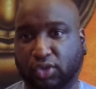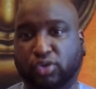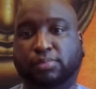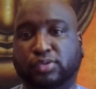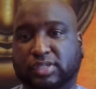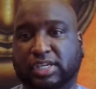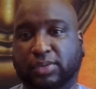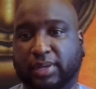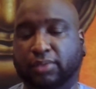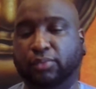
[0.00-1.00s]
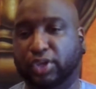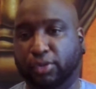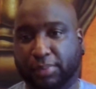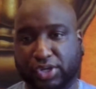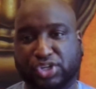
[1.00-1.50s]
You can proceed with
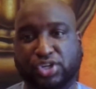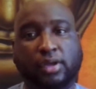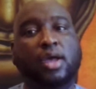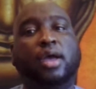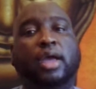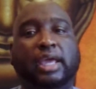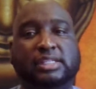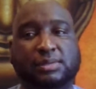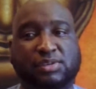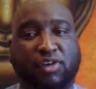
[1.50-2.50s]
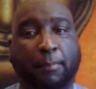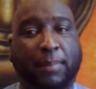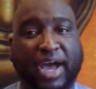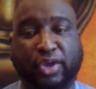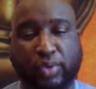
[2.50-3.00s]
your picture in terms of a
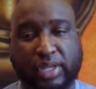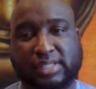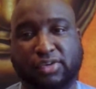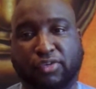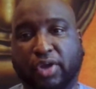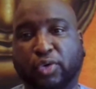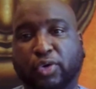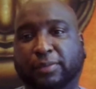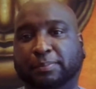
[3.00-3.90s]
biodata record.